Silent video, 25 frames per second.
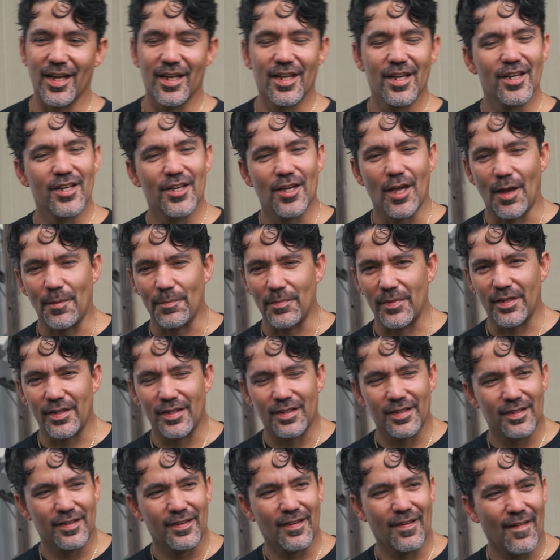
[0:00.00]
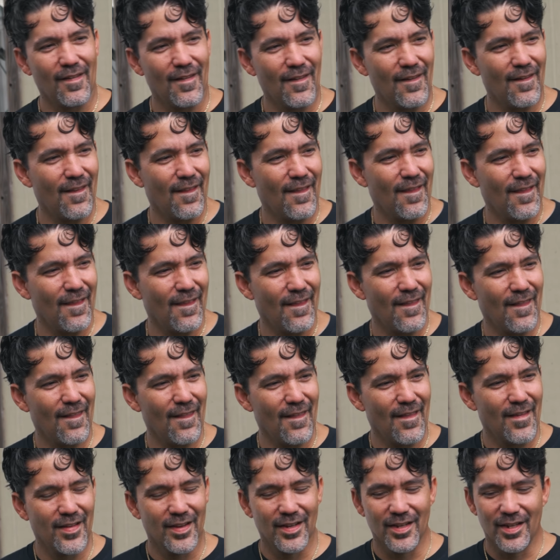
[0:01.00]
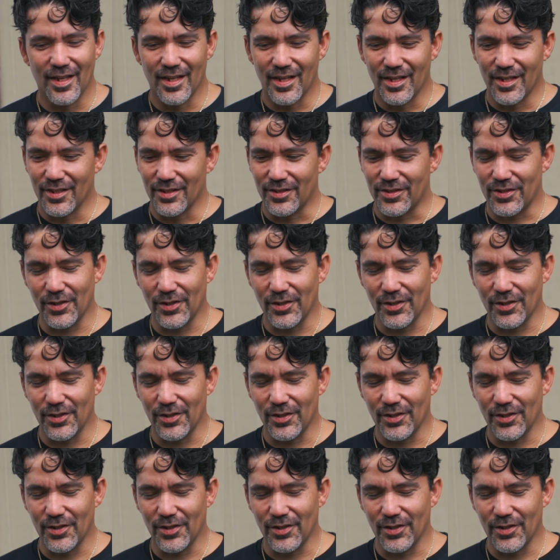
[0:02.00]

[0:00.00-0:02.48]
You know, when you're constantly ducking and dodging. And